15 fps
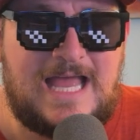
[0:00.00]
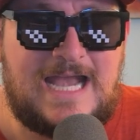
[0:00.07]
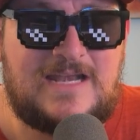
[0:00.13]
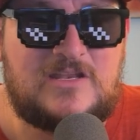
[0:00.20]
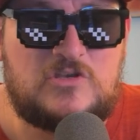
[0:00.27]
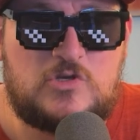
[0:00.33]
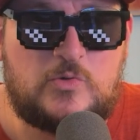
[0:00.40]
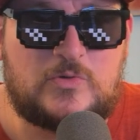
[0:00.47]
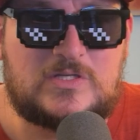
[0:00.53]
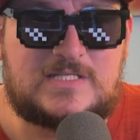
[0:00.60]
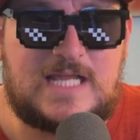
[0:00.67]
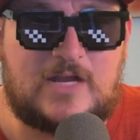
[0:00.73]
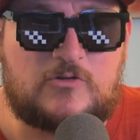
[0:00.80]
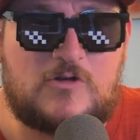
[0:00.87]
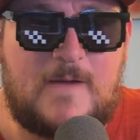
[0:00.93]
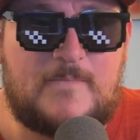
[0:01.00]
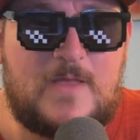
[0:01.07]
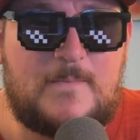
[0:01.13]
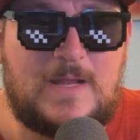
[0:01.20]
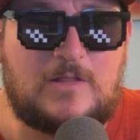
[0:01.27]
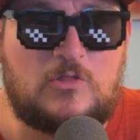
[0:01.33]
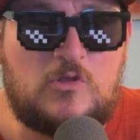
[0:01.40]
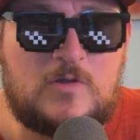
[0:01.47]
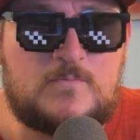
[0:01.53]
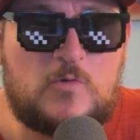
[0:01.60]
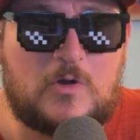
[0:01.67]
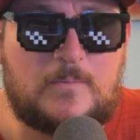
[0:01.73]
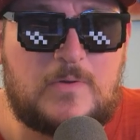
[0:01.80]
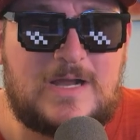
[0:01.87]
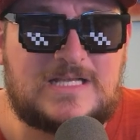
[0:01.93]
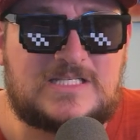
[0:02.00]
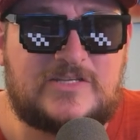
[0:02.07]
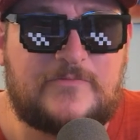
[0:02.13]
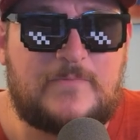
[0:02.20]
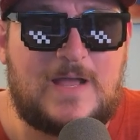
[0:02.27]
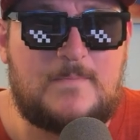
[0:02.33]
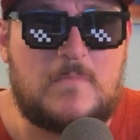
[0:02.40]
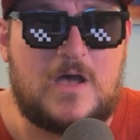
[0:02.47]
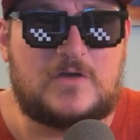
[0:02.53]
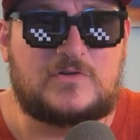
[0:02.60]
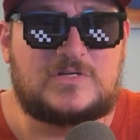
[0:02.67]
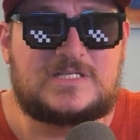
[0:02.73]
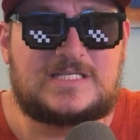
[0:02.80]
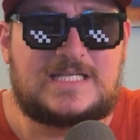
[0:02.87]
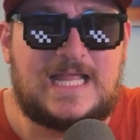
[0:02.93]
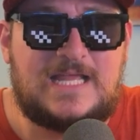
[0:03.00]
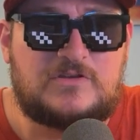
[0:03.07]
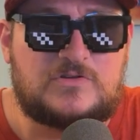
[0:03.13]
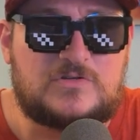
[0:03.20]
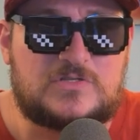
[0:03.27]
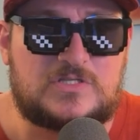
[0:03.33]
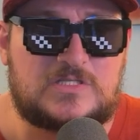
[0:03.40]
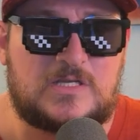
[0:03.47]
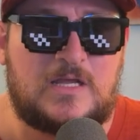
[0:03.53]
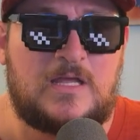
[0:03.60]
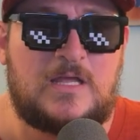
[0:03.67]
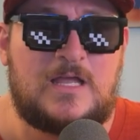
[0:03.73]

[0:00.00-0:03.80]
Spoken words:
and a newer Zekrom that may look more impressive by modern standards.